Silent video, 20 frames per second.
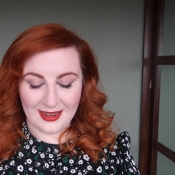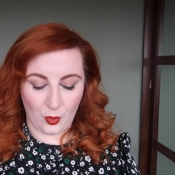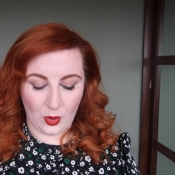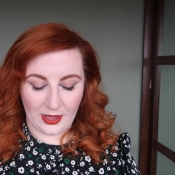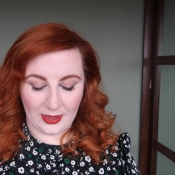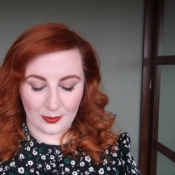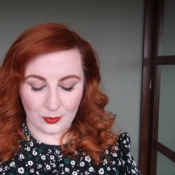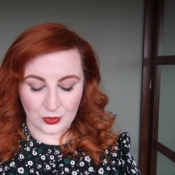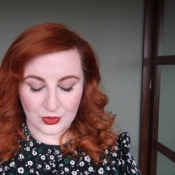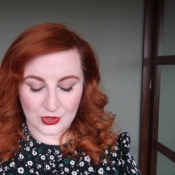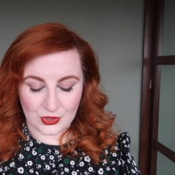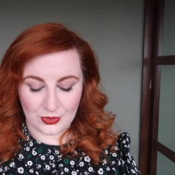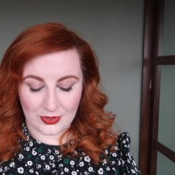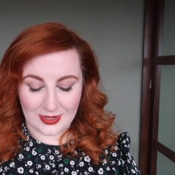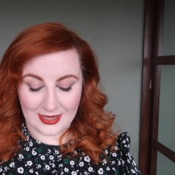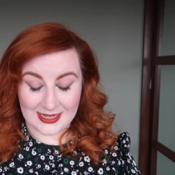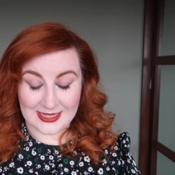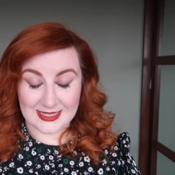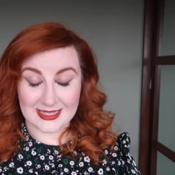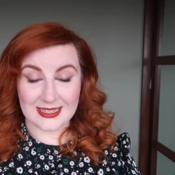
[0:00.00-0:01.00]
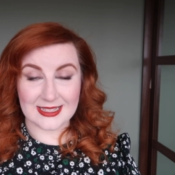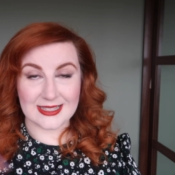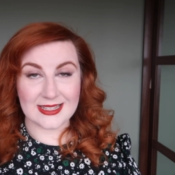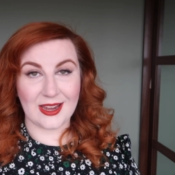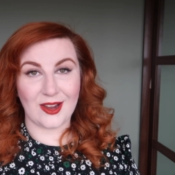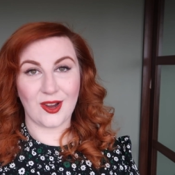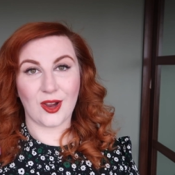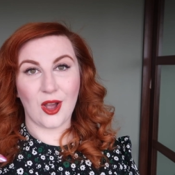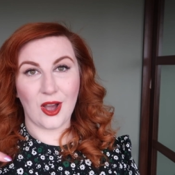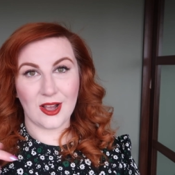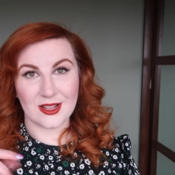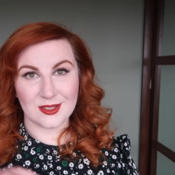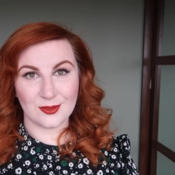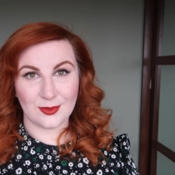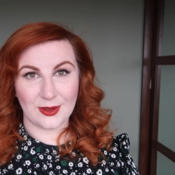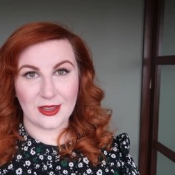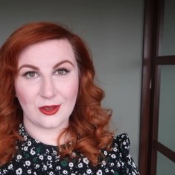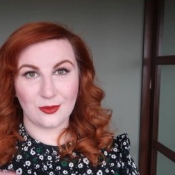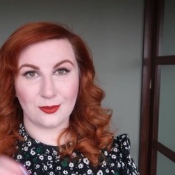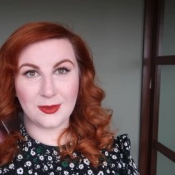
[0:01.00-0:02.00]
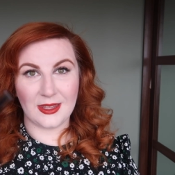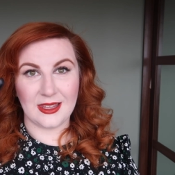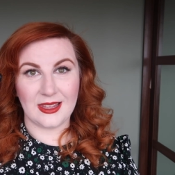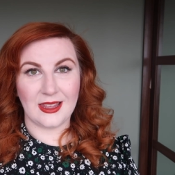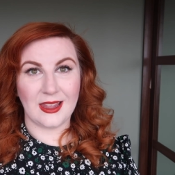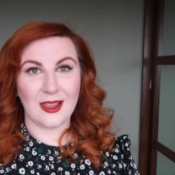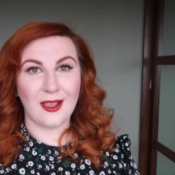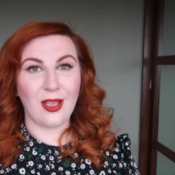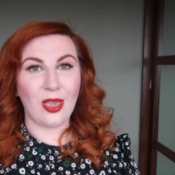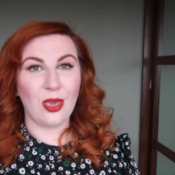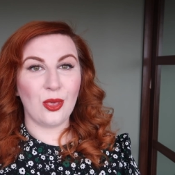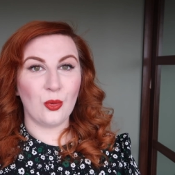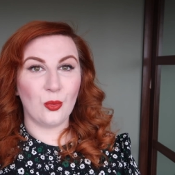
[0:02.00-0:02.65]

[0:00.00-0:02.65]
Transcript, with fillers: what I will do is insert a cutaway of me